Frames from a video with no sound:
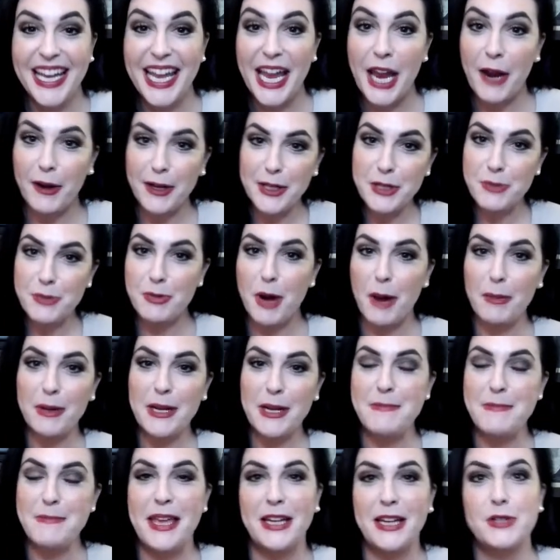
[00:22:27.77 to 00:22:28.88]
Heritage
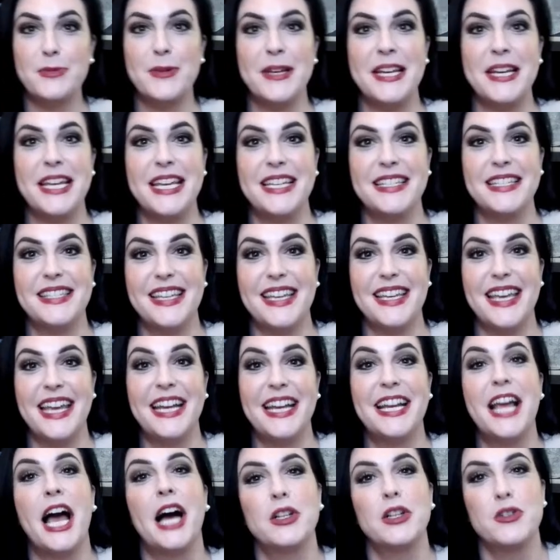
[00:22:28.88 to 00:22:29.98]
Property Management is
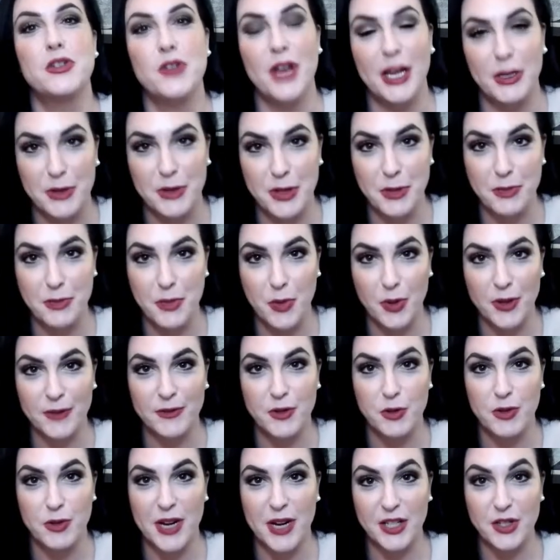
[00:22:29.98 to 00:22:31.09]
in contract with the board of
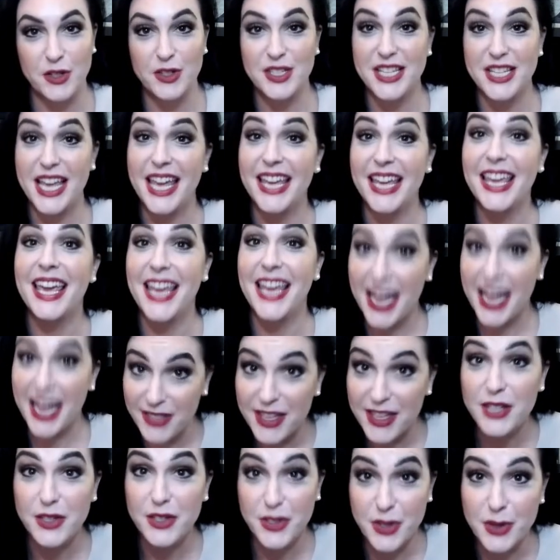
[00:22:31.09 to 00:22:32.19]
directors, aka
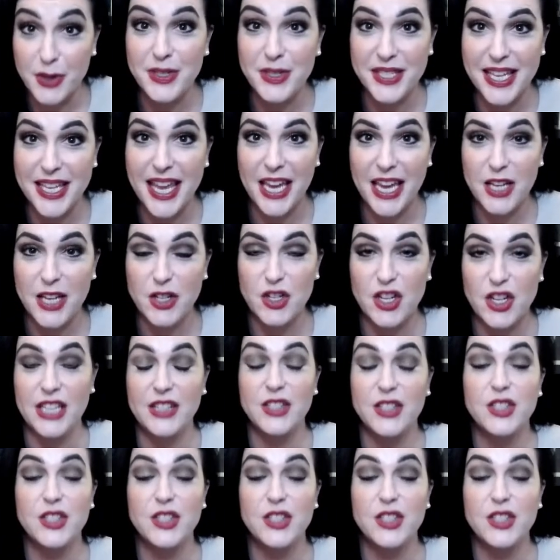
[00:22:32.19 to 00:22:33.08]
the association.